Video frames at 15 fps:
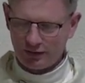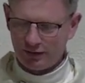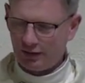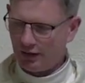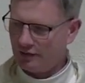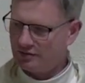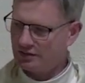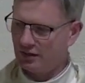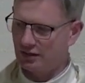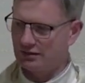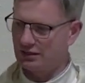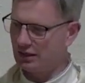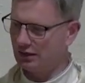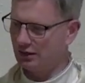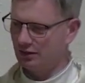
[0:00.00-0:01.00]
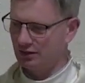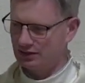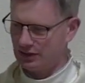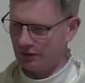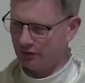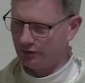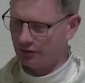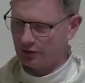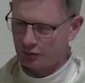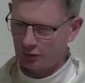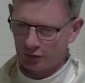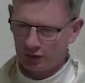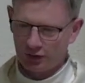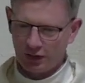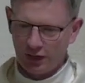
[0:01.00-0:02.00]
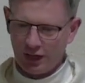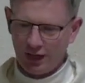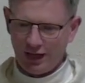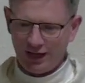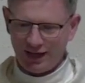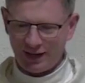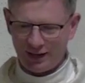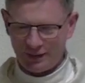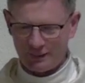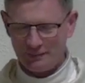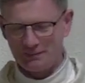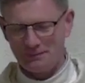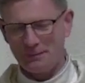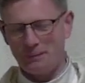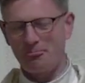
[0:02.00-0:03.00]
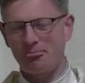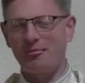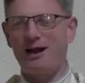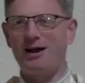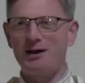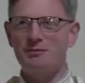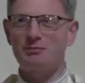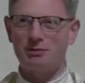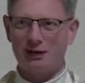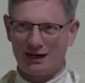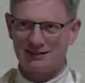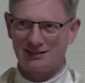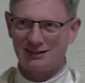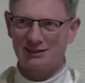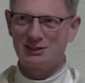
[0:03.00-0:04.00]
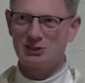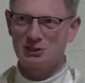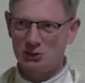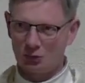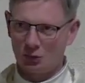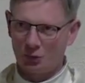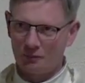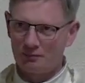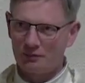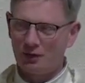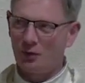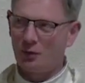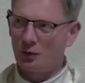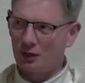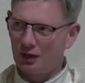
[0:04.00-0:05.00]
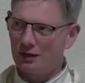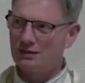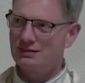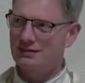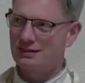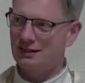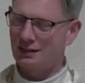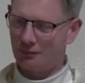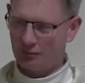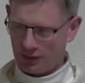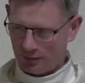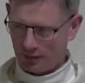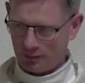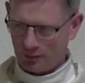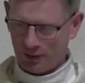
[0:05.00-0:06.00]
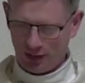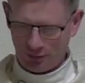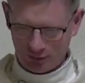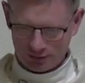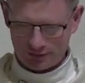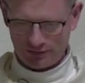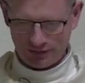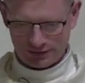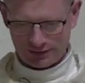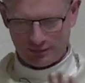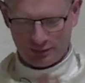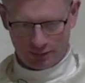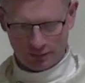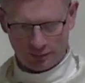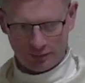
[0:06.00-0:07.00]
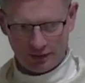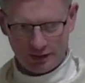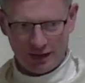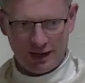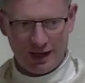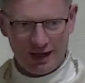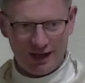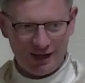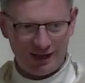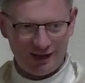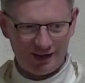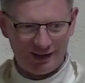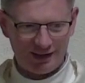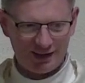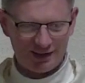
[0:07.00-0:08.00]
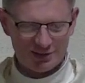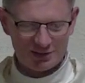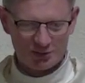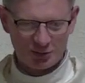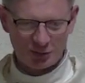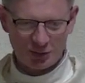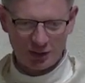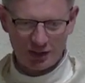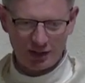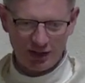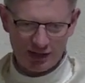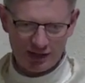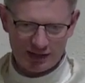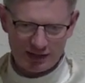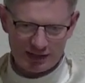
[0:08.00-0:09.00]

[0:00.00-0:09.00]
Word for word: I've started ten thoughts. I haven't finished one. Um, I'm practical. So when I see a problem, I want to fix the problem. Uh, so when I